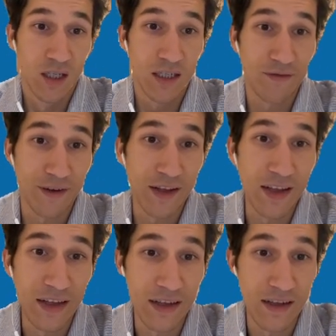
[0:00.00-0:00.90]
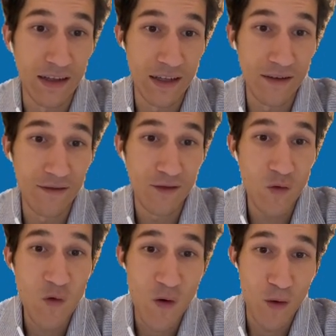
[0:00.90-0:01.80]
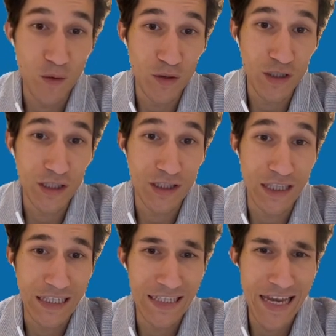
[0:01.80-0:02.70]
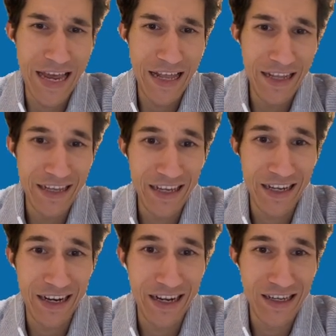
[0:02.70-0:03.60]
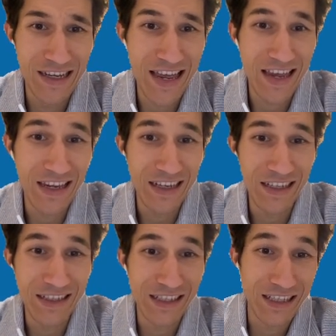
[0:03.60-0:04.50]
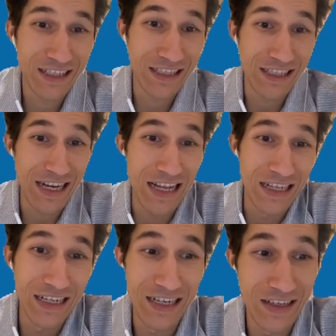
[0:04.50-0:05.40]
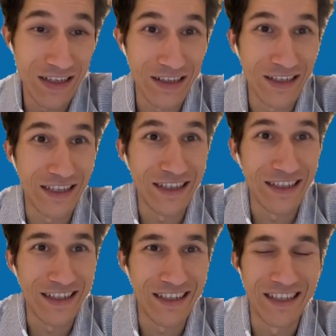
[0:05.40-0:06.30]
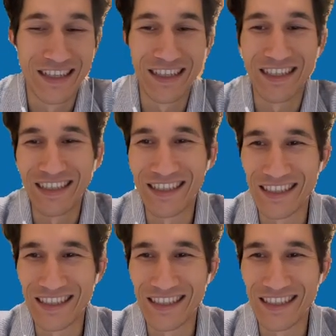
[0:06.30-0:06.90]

If 11 rolls, and 10, and uh, 8, and uh, yeah.